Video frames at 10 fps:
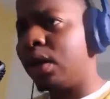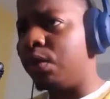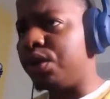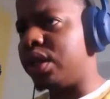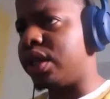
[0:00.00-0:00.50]

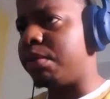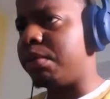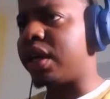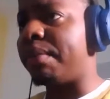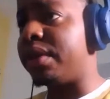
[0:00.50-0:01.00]
which ended up
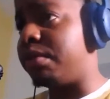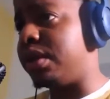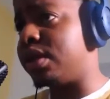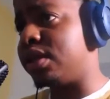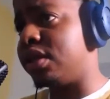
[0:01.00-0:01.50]
becoming the
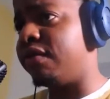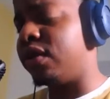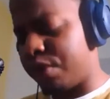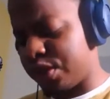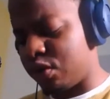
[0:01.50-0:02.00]
biggest
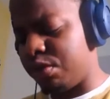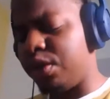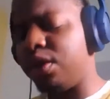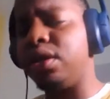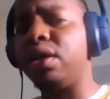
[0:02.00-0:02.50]
developers
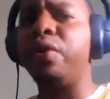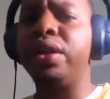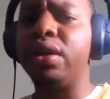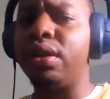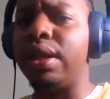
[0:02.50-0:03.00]
community,
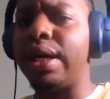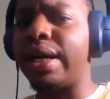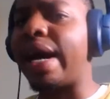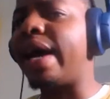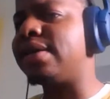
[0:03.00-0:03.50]
created like
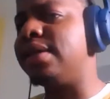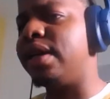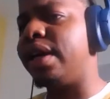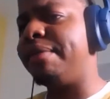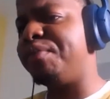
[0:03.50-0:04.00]

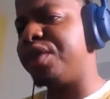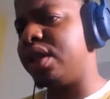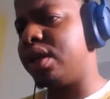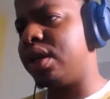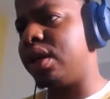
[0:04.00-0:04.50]
IXDA,
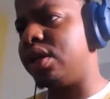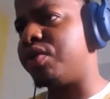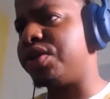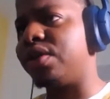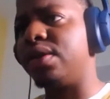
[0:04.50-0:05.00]
the
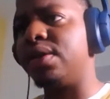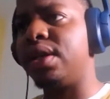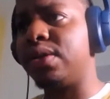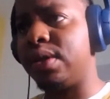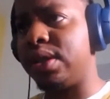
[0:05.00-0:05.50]
International Design
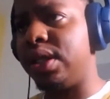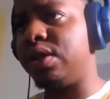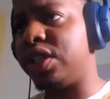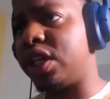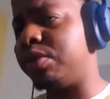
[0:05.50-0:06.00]
Association
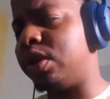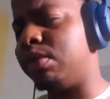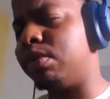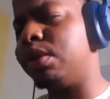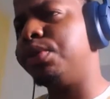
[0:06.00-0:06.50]
chapter in
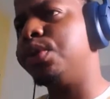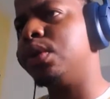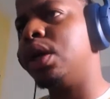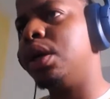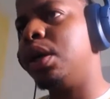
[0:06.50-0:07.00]
Maputo,
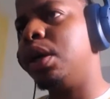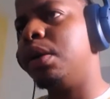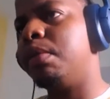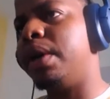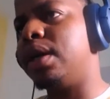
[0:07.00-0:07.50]

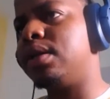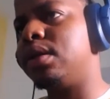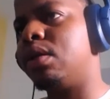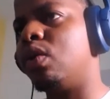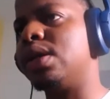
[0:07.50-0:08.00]
but
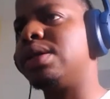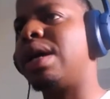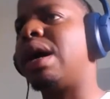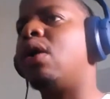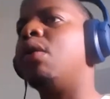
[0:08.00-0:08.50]
was
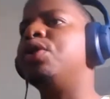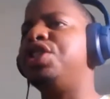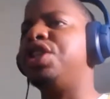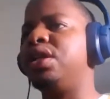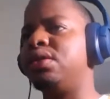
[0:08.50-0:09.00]
a
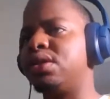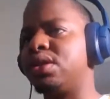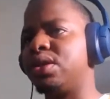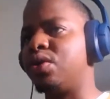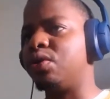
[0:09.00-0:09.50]
homogeneous
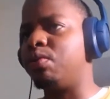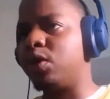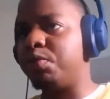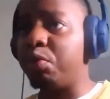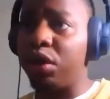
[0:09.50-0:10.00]
group, was
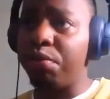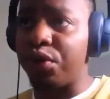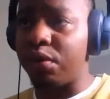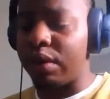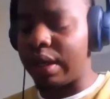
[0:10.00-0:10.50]
people in
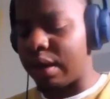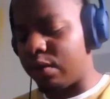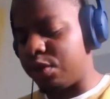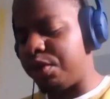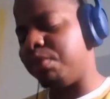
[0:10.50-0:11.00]
like
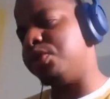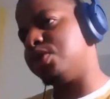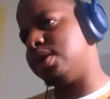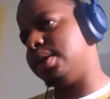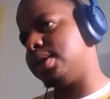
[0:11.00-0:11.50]
who speak
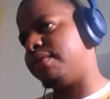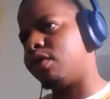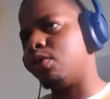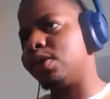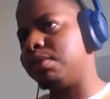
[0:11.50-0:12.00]
Portuguese
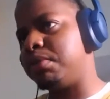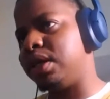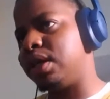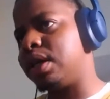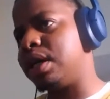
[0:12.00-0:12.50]
from
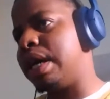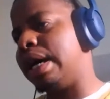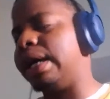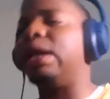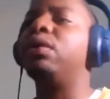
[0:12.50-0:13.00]
Mozambique,
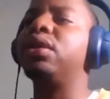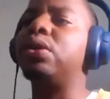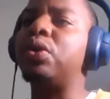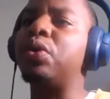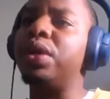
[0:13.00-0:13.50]
and I wanted
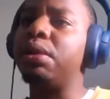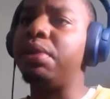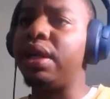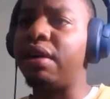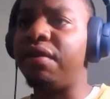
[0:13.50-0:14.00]
to create a
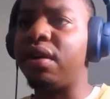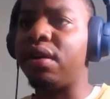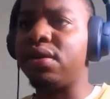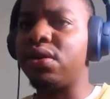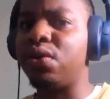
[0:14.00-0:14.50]

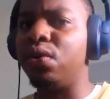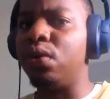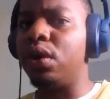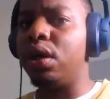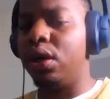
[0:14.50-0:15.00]
Pan-African school.
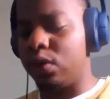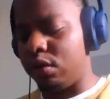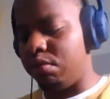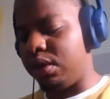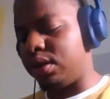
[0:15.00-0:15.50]
So
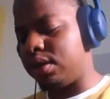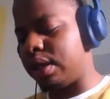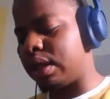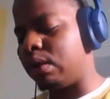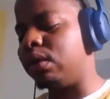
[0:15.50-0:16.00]
it means
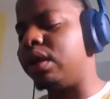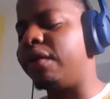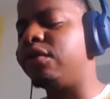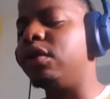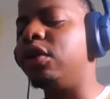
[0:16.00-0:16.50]
that I would
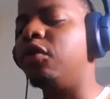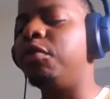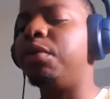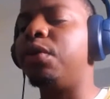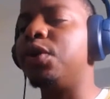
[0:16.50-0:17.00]
have to deal with
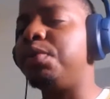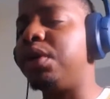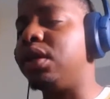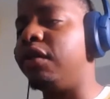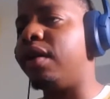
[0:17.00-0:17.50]
people who
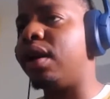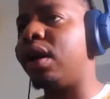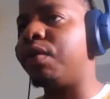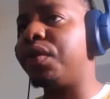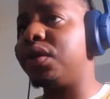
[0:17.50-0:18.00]
speak different
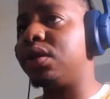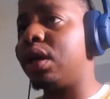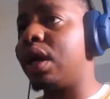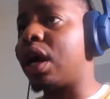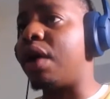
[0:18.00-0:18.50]
languages,
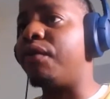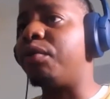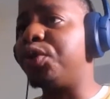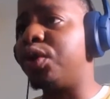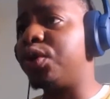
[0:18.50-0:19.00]
come
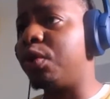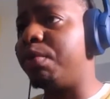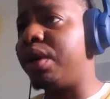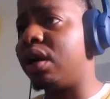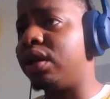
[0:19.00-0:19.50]
from
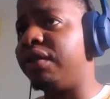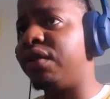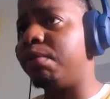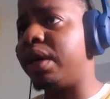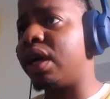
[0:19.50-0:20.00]

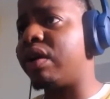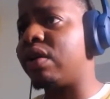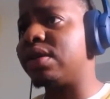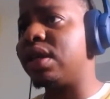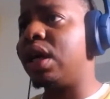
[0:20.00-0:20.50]
different
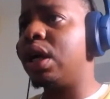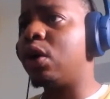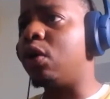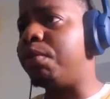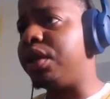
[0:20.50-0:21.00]
backgrounds,
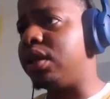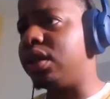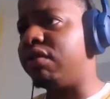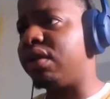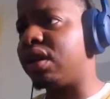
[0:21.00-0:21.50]
completely
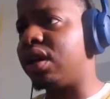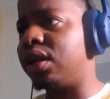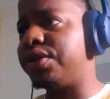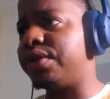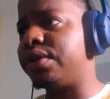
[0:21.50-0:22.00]
different
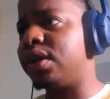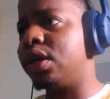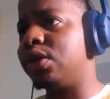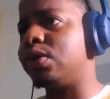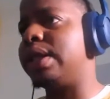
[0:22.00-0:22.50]
cultures.
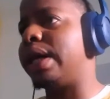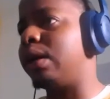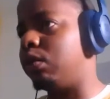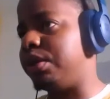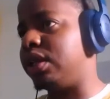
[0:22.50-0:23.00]
So
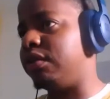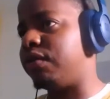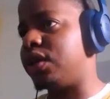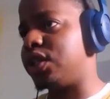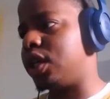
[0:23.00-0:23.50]
that would be a
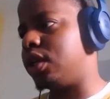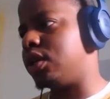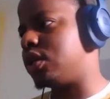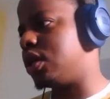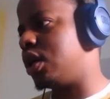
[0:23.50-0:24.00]
different
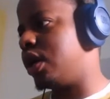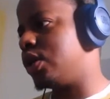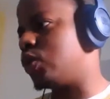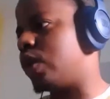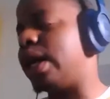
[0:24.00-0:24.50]
challenge.
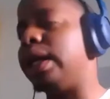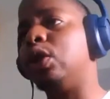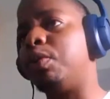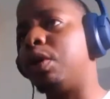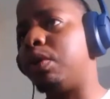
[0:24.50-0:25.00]
So I need
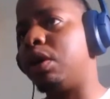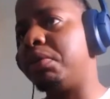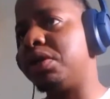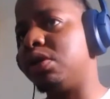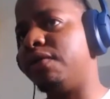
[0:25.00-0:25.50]
to prepare
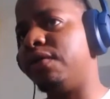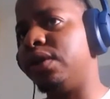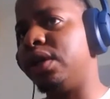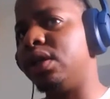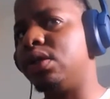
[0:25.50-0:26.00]
myself for
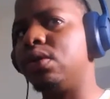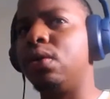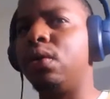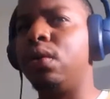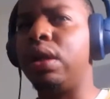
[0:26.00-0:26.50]
that.
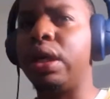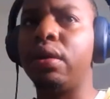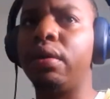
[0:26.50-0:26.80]
So like